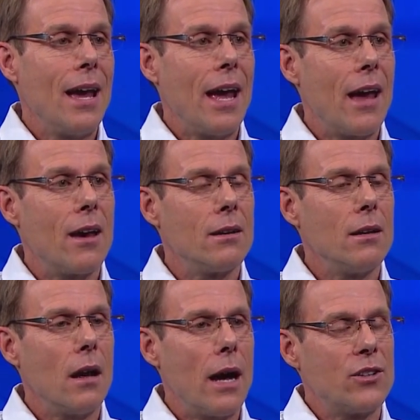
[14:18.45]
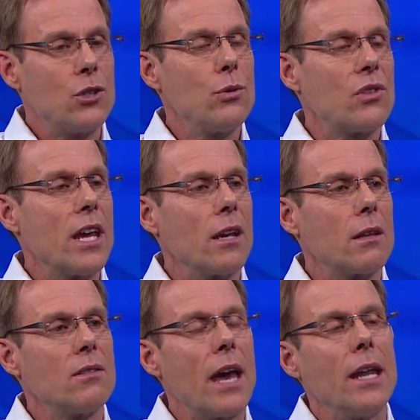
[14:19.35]
and I do
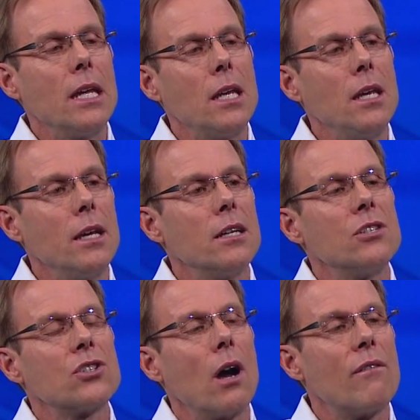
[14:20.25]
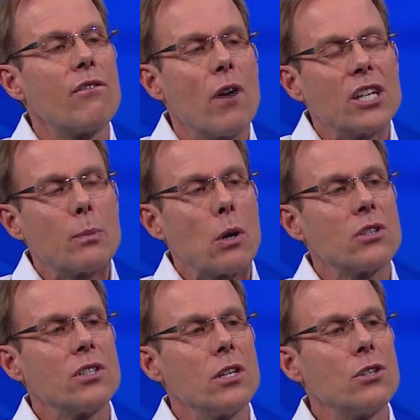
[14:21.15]
think that he is a fresh
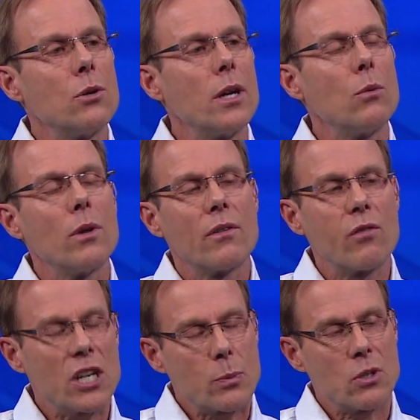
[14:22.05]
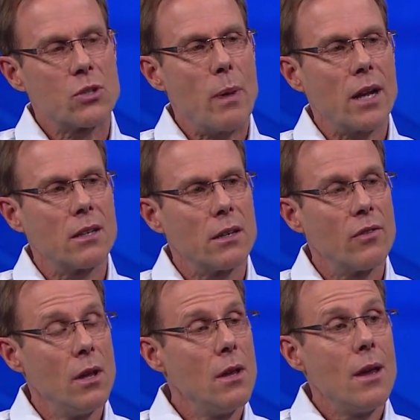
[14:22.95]
person to do it with a fresh perspective